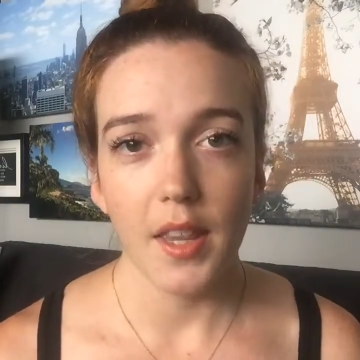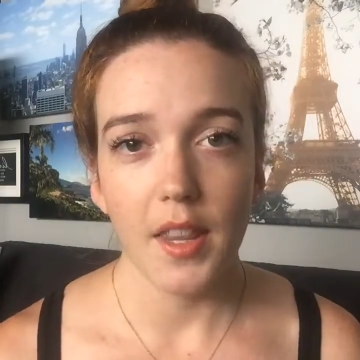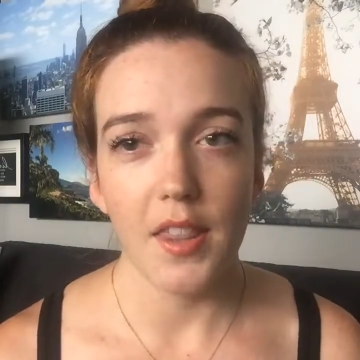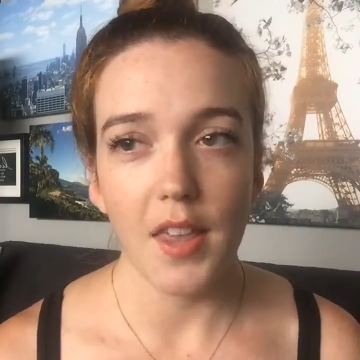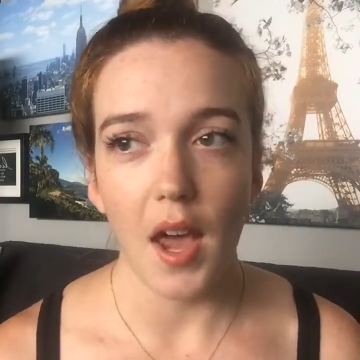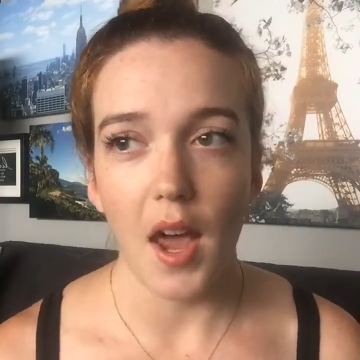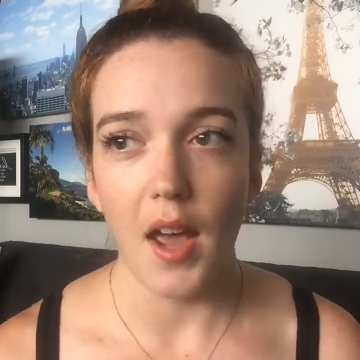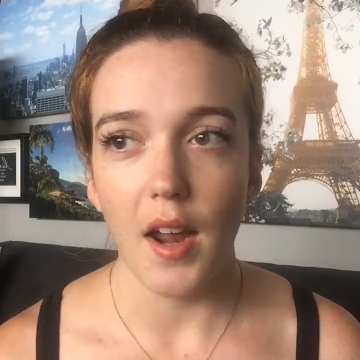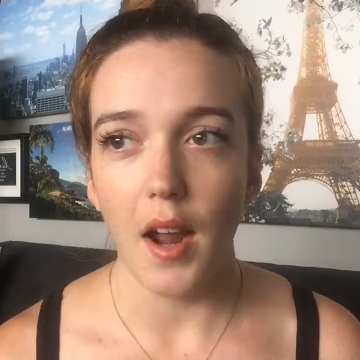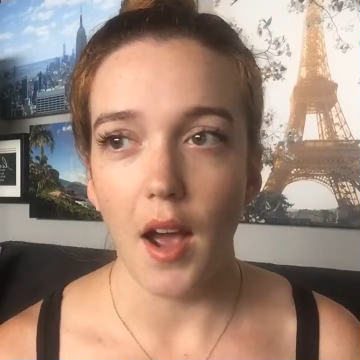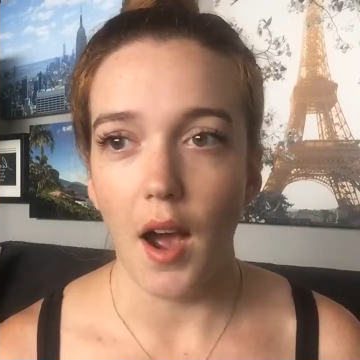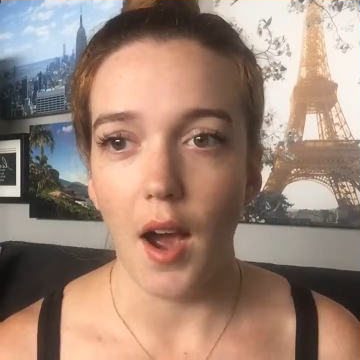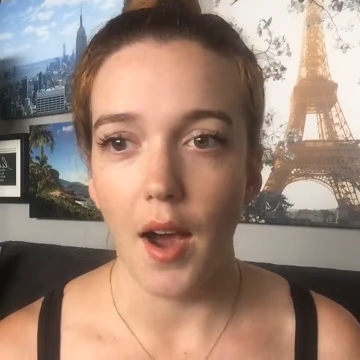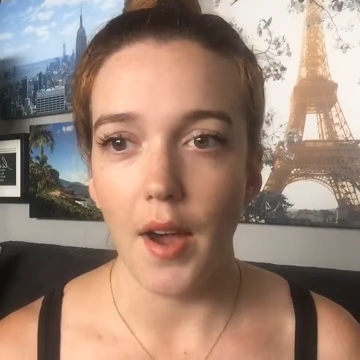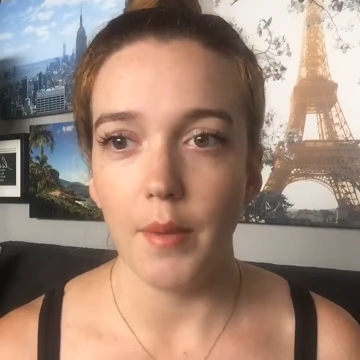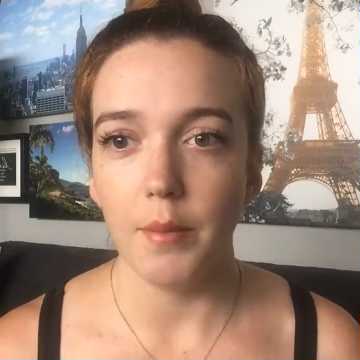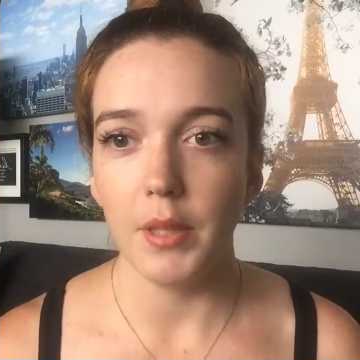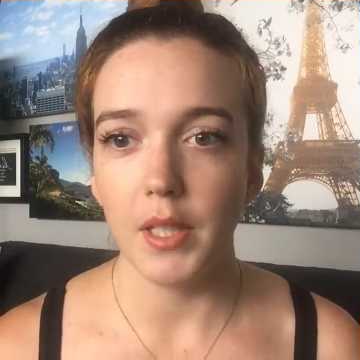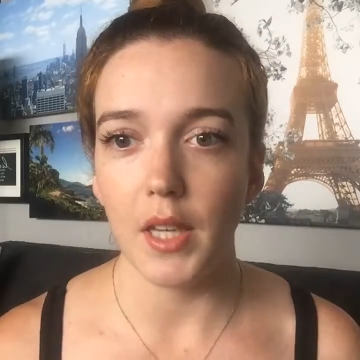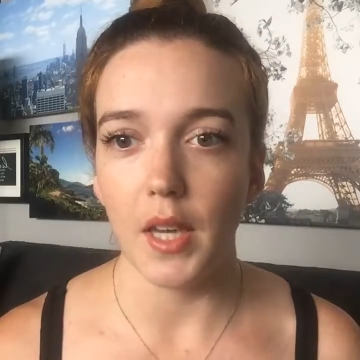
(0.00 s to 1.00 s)
that
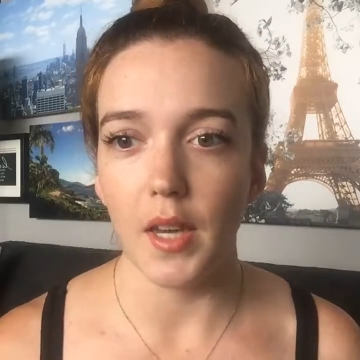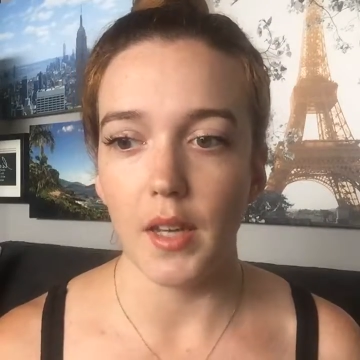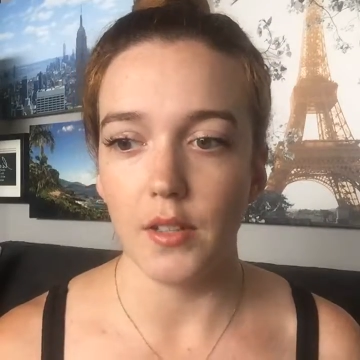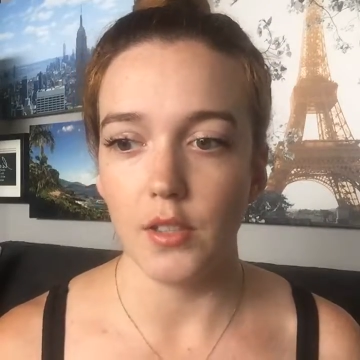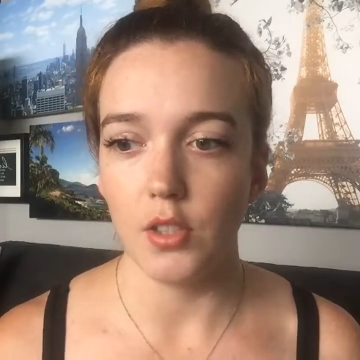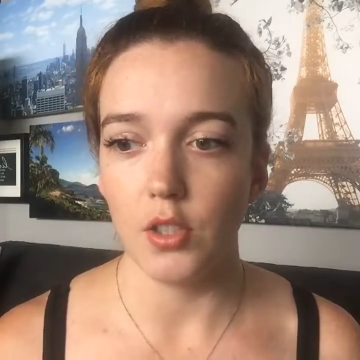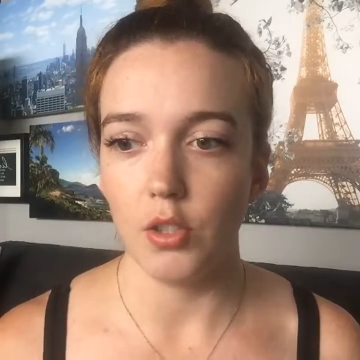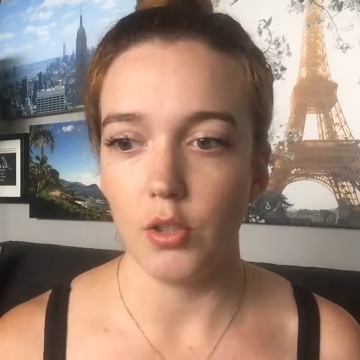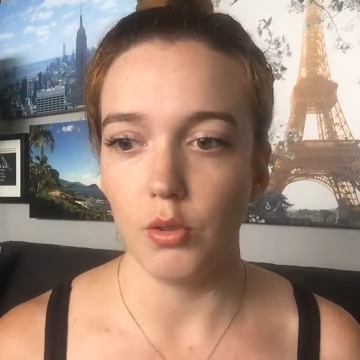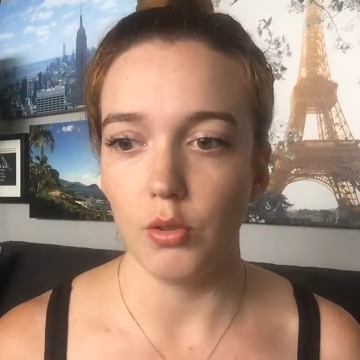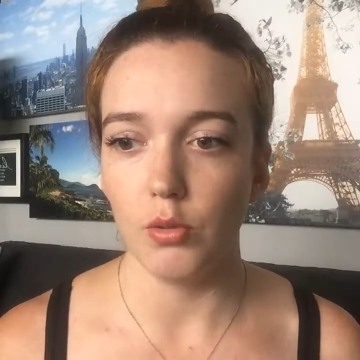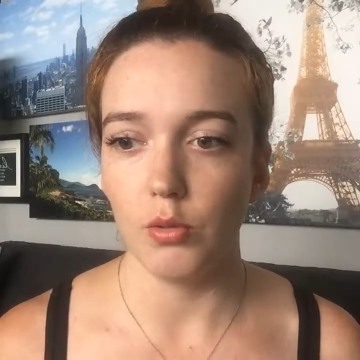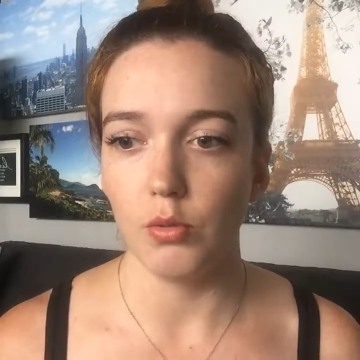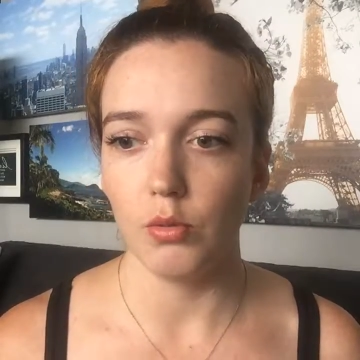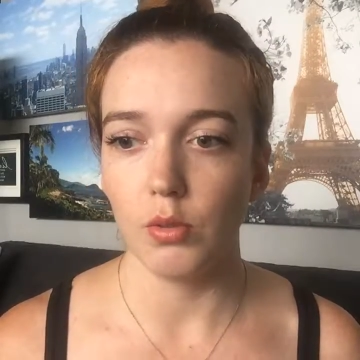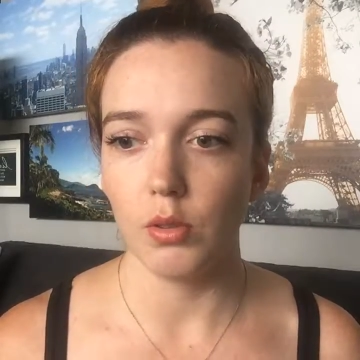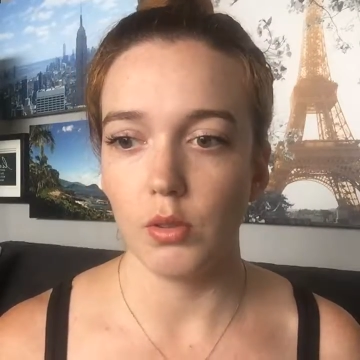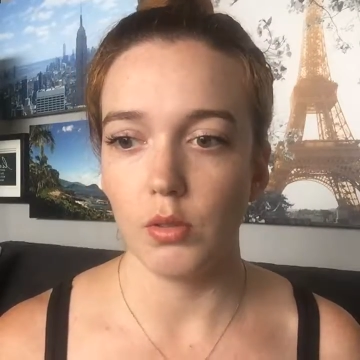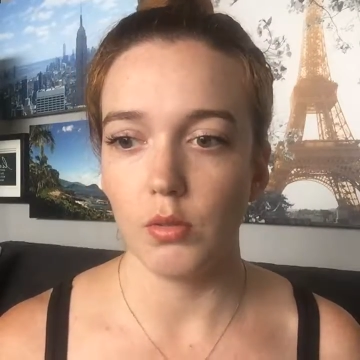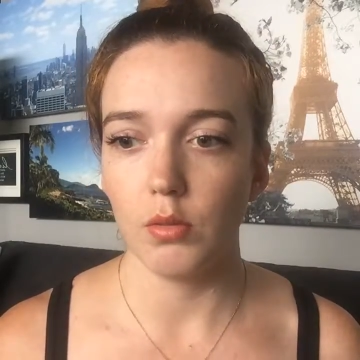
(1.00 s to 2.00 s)
I began
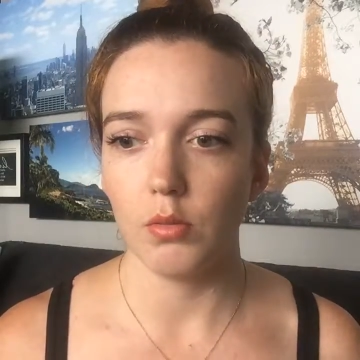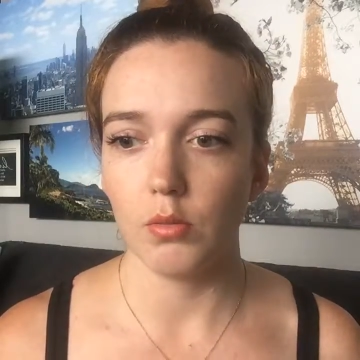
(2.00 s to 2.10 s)
to